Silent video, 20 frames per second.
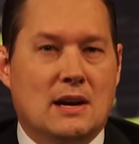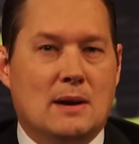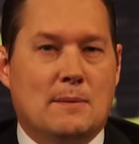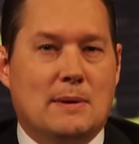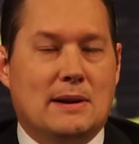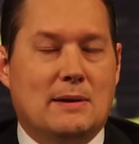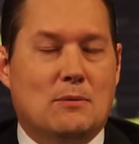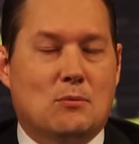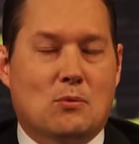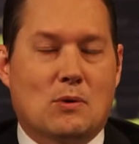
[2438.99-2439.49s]

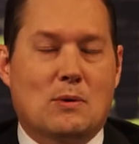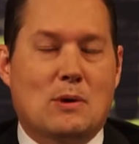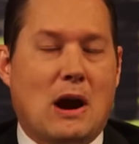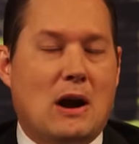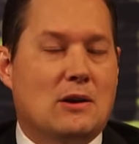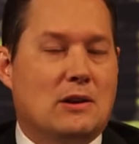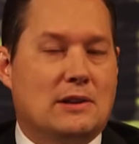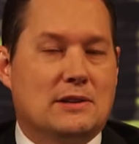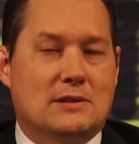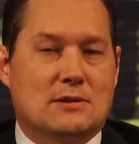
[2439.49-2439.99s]
But
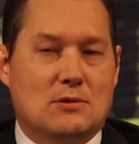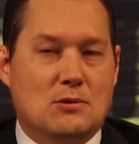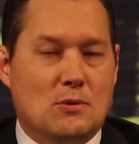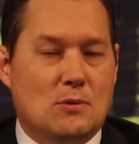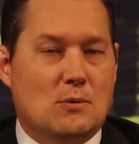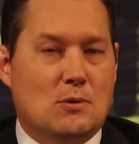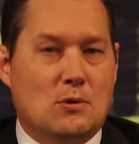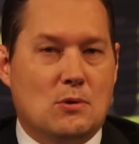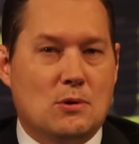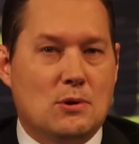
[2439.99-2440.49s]
regardless of
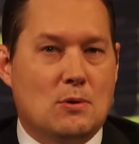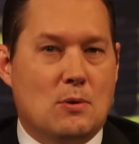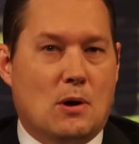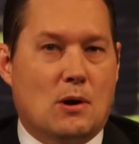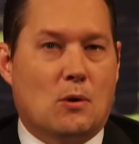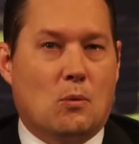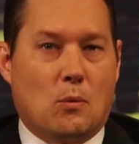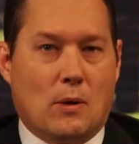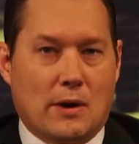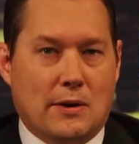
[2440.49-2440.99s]
who you
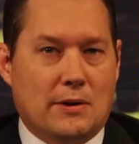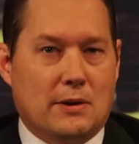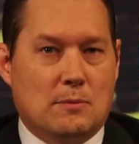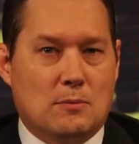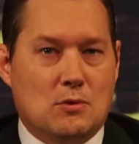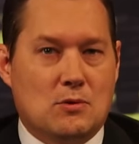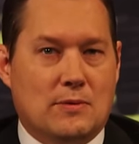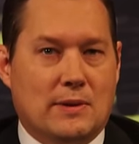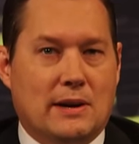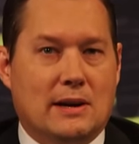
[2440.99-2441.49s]
are or where you're
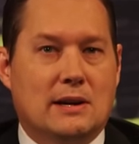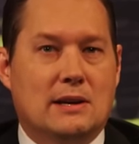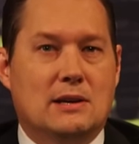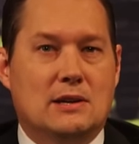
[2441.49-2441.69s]
moving,